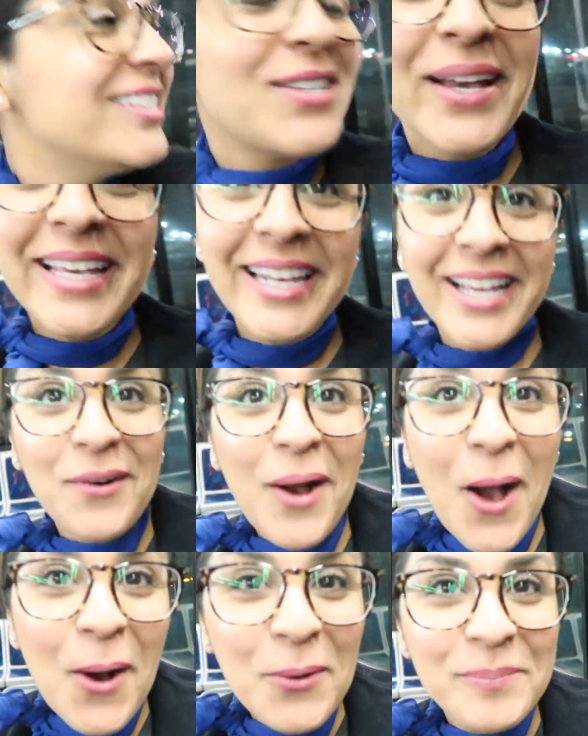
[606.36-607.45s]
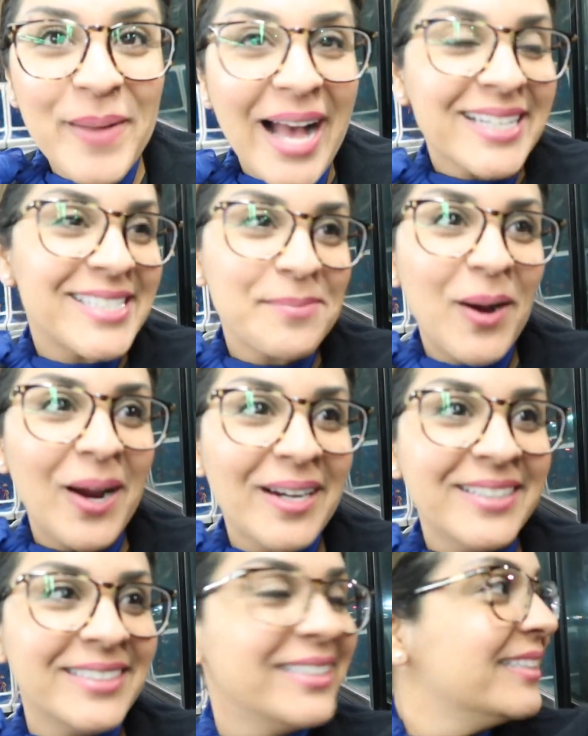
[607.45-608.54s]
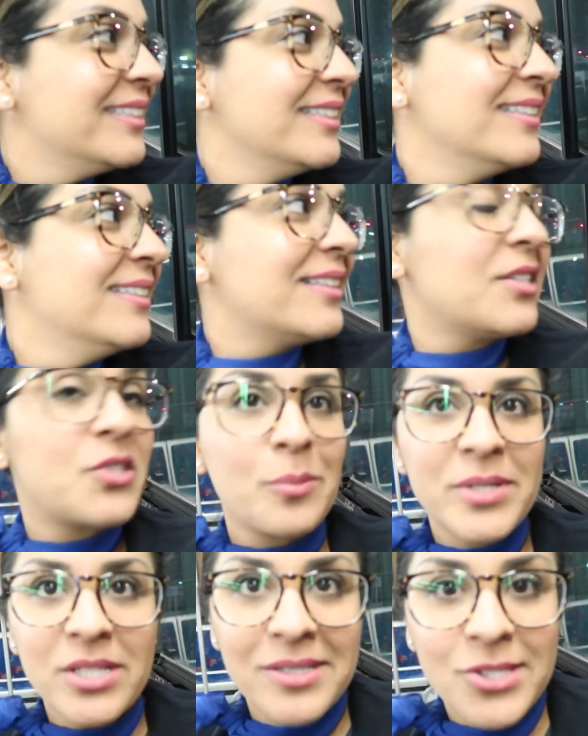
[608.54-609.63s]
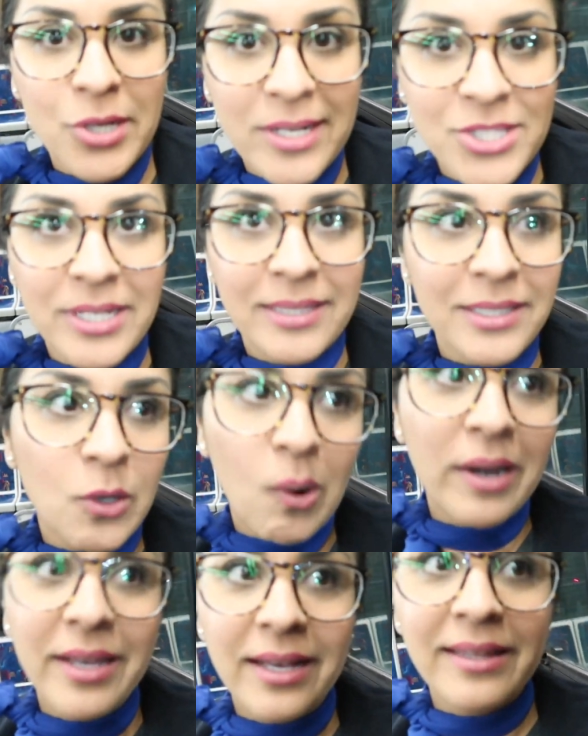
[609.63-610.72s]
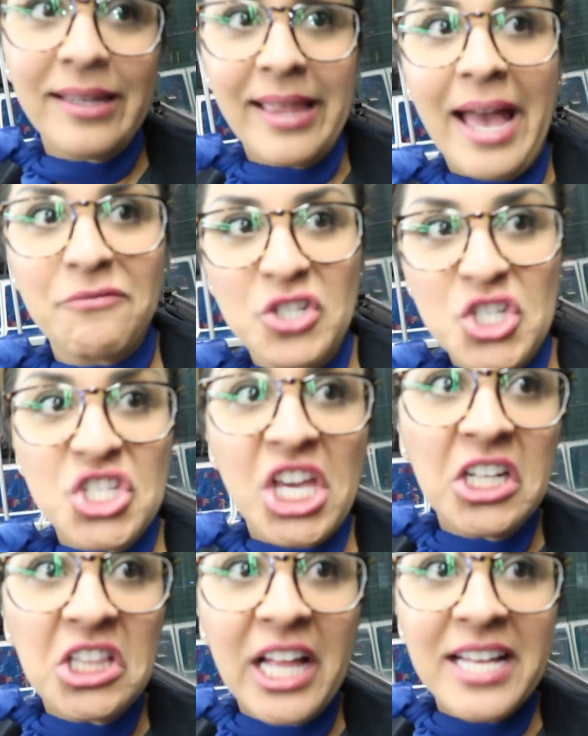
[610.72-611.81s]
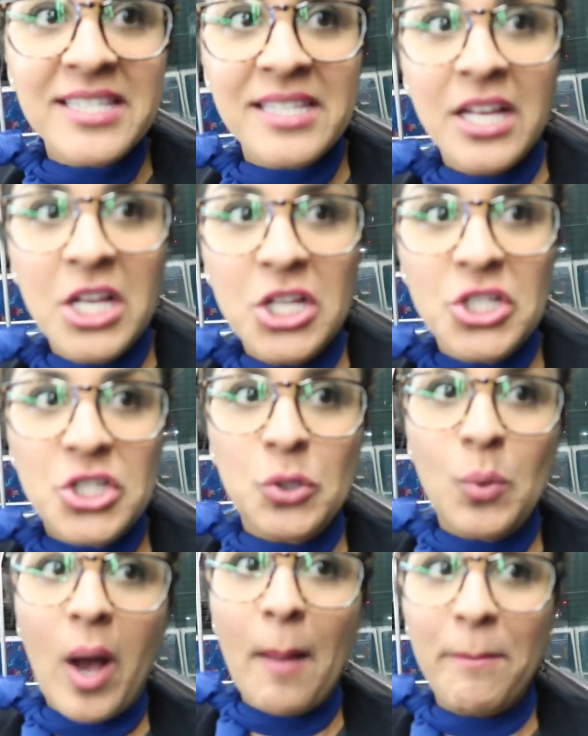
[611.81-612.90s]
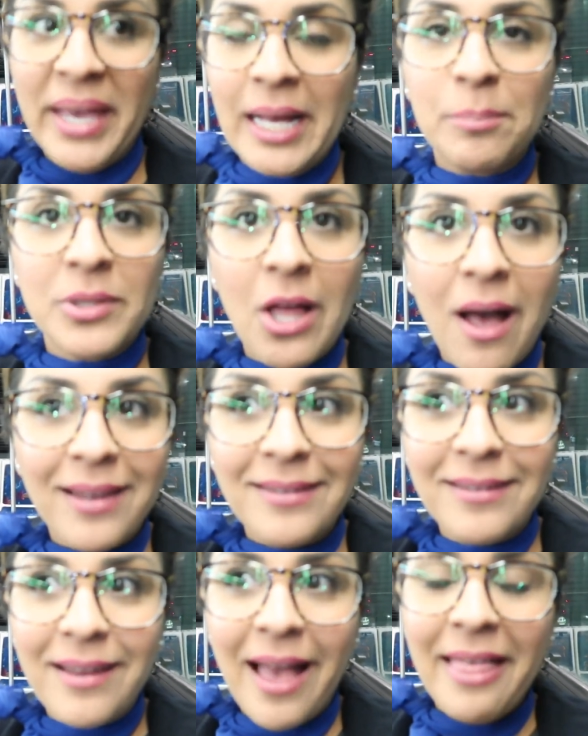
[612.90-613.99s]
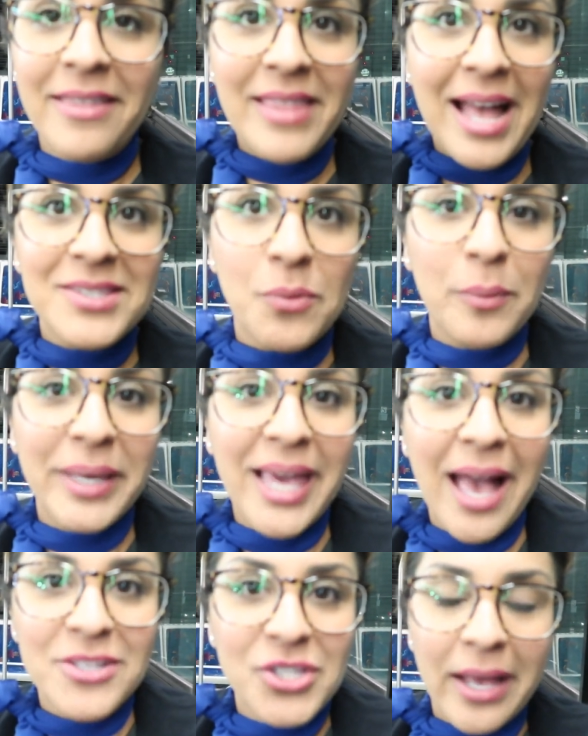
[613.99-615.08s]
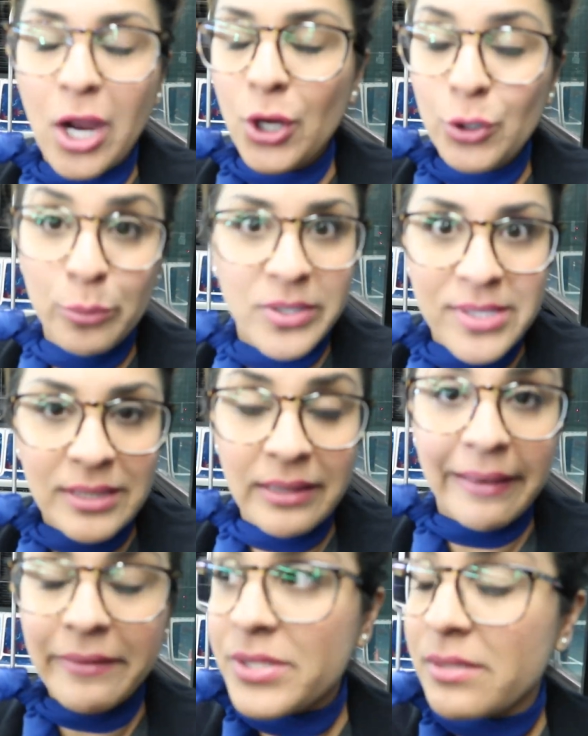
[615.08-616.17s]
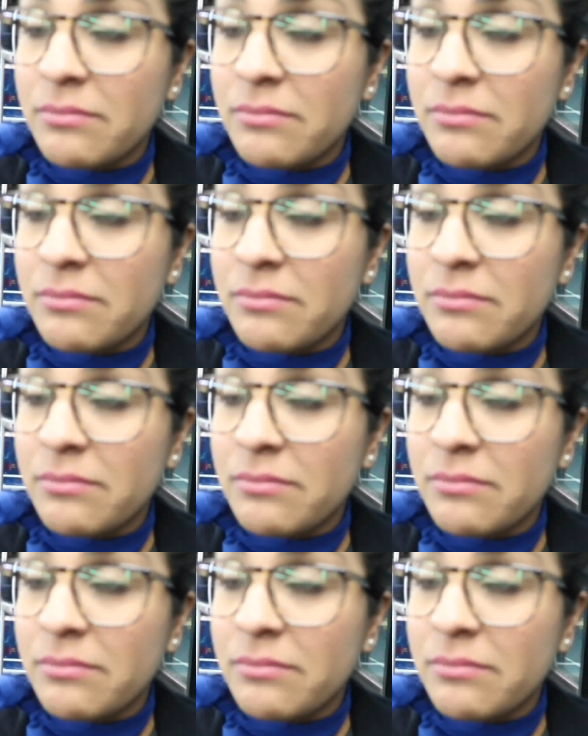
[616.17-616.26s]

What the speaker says: So I gotta go home, back to BART. There's so much construction at LaGuardia that they have to shuttle us to a pickup lot, and then that's where we catch like our Ubers and Lyfts.